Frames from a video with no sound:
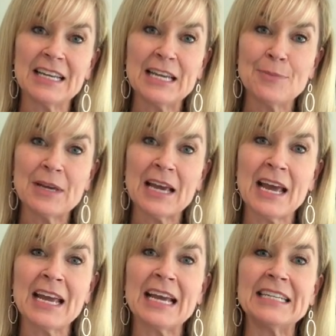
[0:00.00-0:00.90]

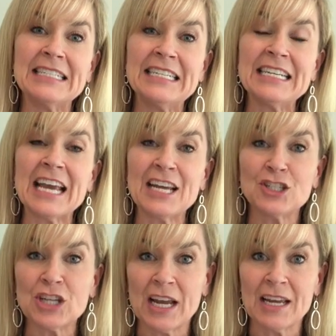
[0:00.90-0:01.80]
EPA and
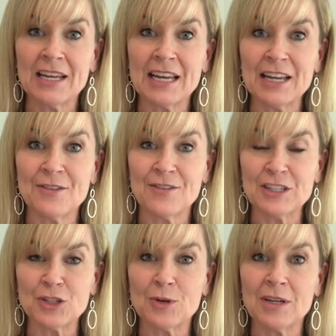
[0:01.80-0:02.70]
DHA in
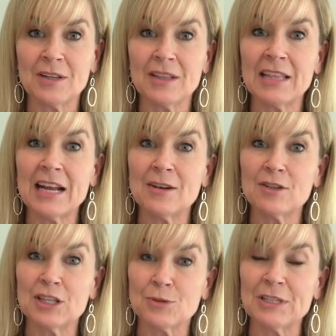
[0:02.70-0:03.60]
fish oil
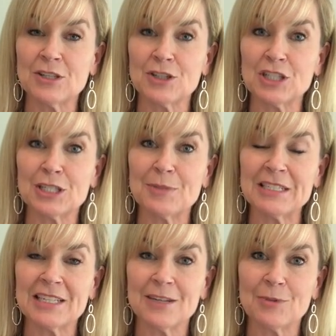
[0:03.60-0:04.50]
that this research has
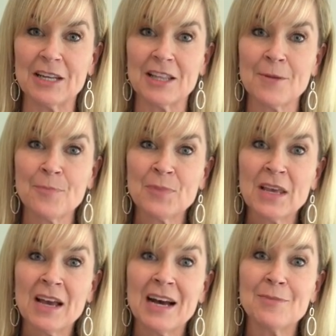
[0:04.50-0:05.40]
been done
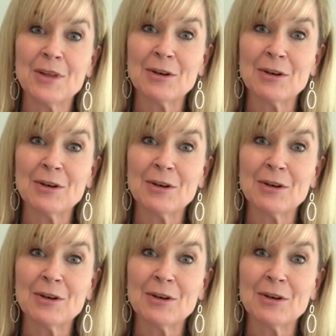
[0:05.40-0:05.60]
with.